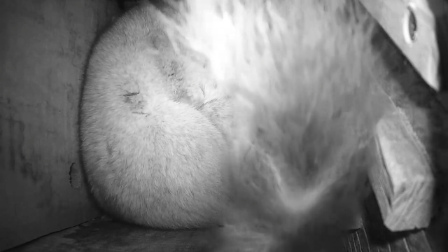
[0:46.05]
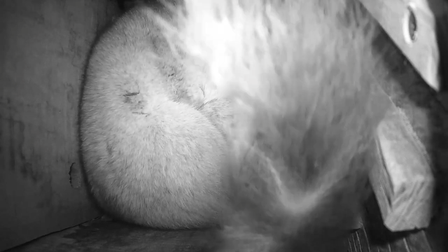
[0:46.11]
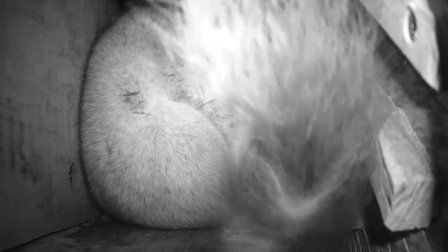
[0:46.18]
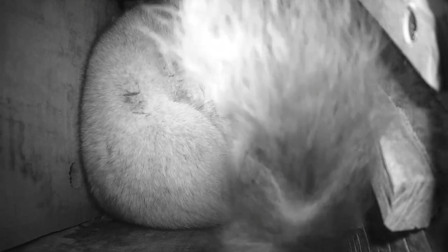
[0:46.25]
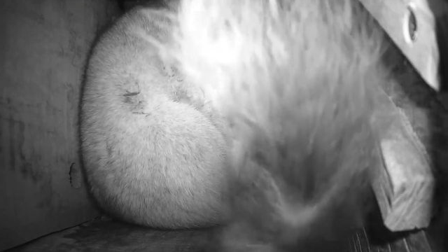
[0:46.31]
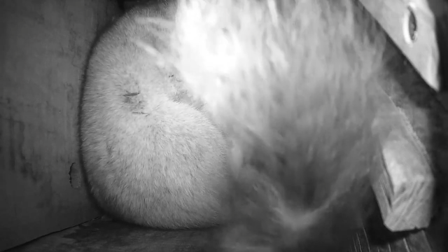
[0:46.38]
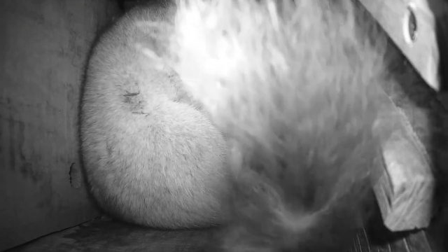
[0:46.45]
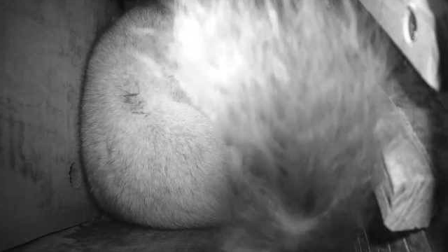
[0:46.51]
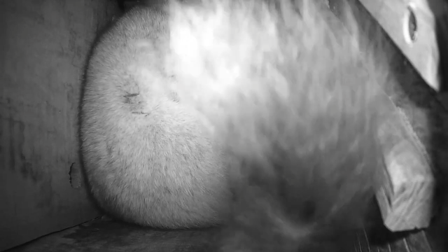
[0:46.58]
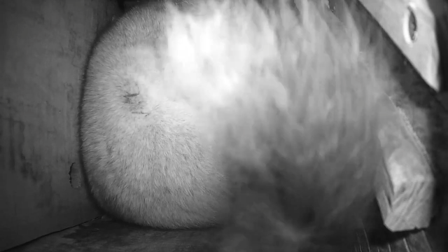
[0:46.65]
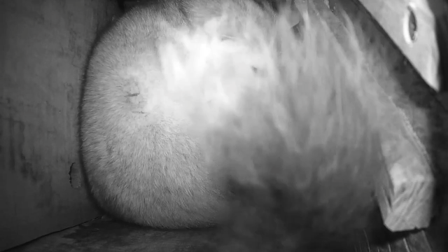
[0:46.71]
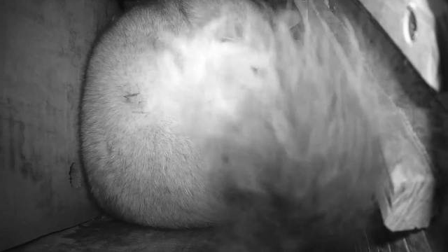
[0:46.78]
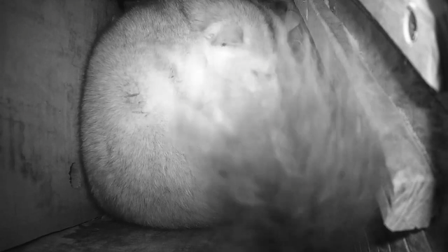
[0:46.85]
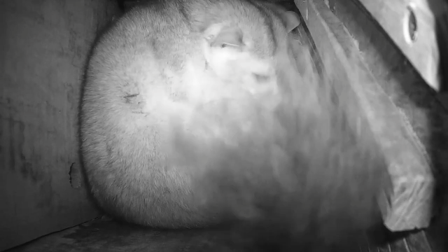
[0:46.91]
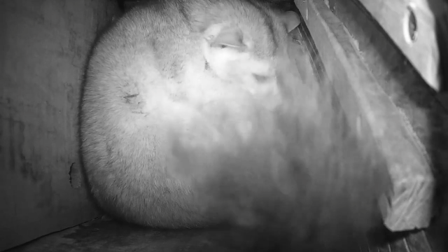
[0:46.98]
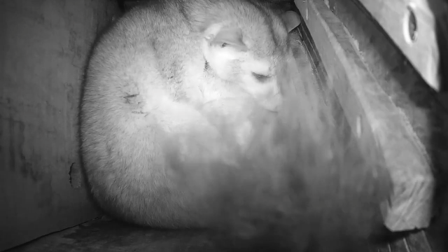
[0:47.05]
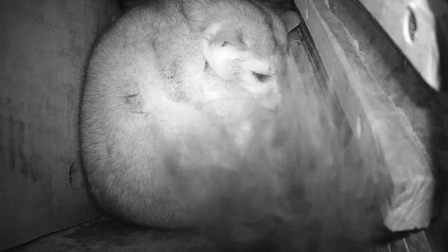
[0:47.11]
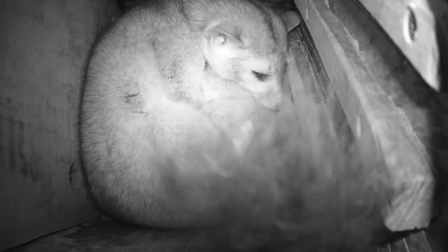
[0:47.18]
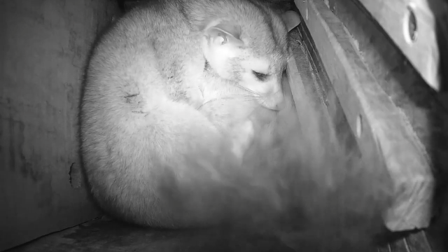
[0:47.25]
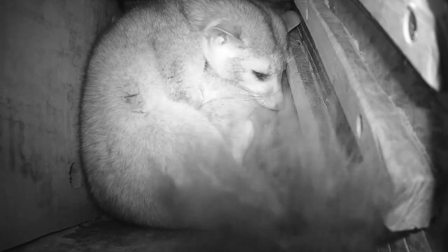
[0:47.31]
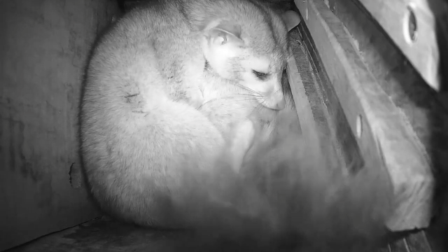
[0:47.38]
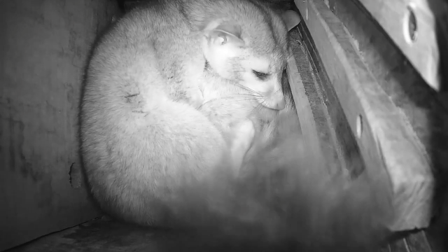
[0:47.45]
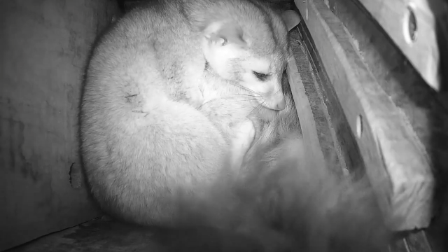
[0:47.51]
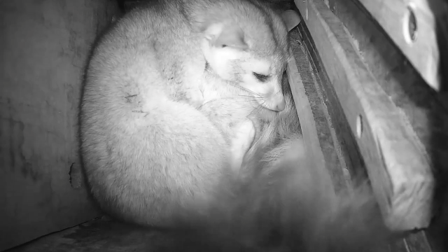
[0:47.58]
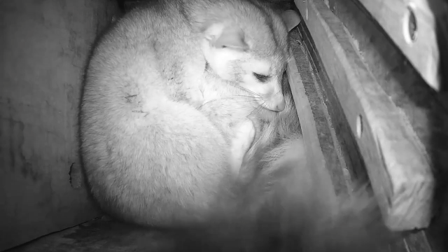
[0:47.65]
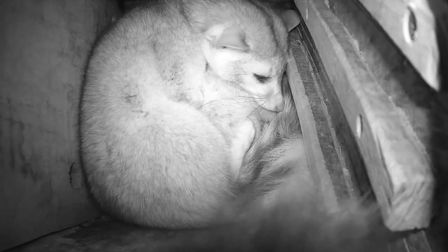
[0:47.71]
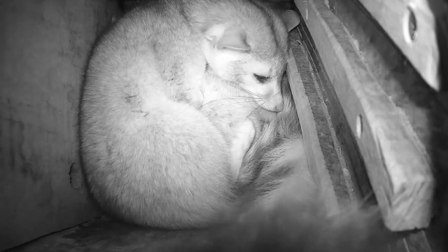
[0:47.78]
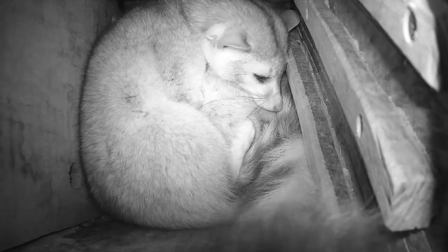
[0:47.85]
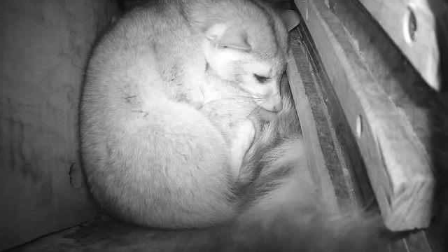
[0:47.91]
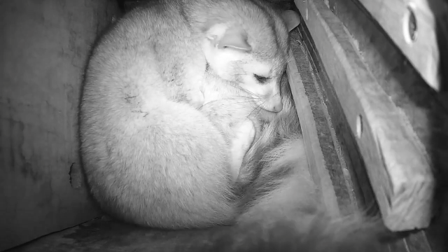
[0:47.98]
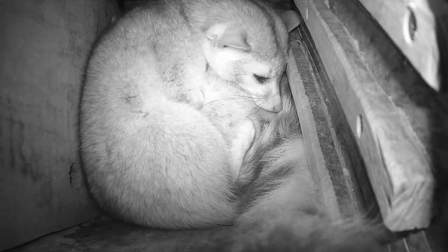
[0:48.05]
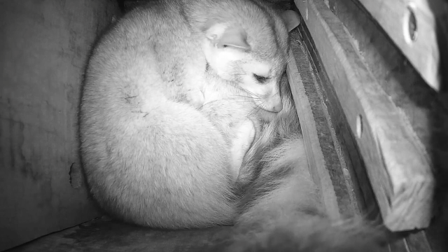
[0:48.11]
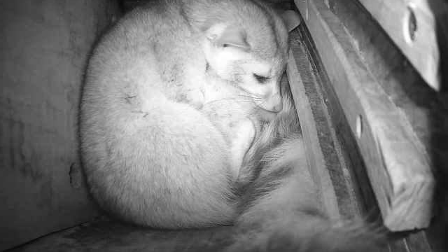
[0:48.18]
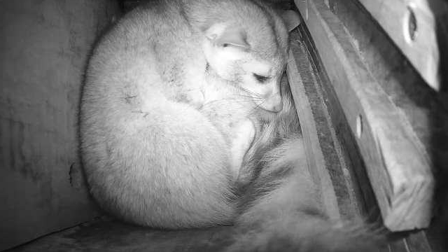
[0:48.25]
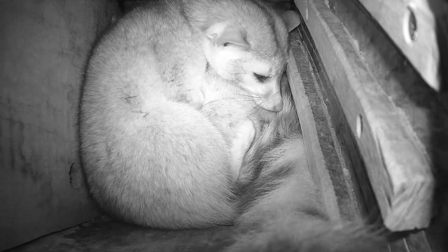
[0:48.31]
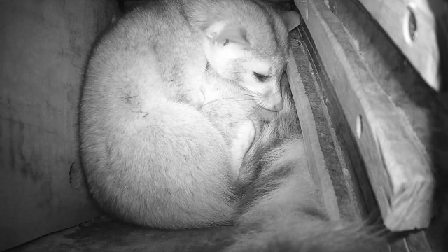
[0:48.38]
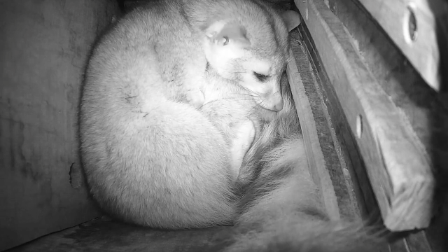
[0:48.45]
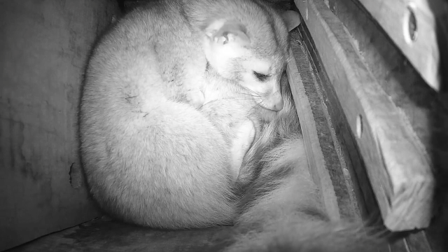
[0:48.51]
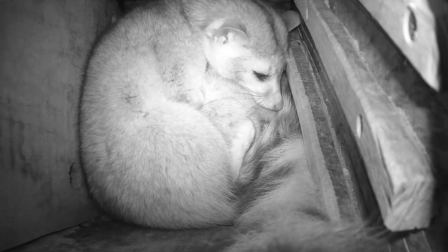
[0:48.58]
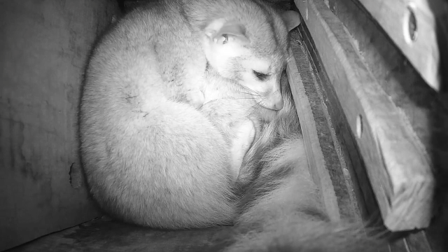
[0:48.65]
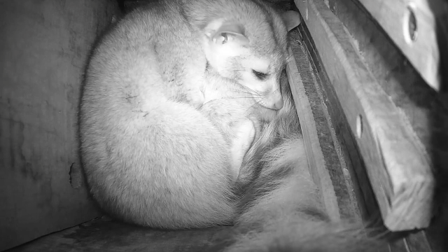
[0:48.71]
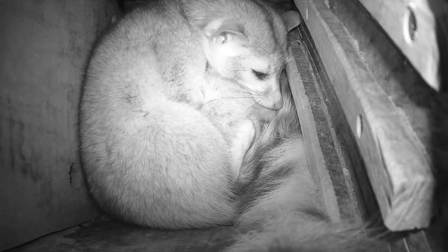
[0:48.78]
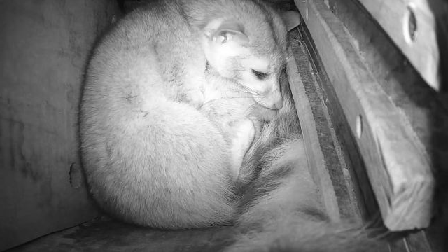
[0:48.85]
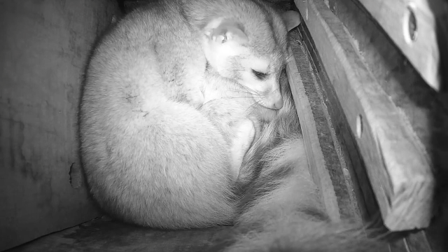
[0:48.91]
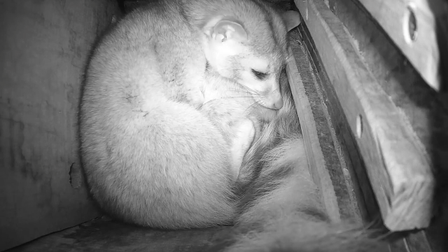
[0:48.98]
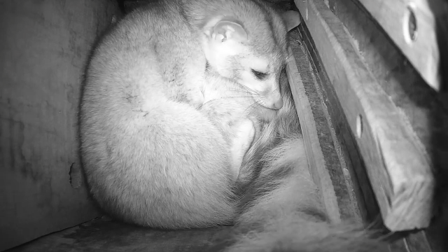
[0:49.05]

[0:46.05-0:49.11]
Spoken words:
(no speaker visible)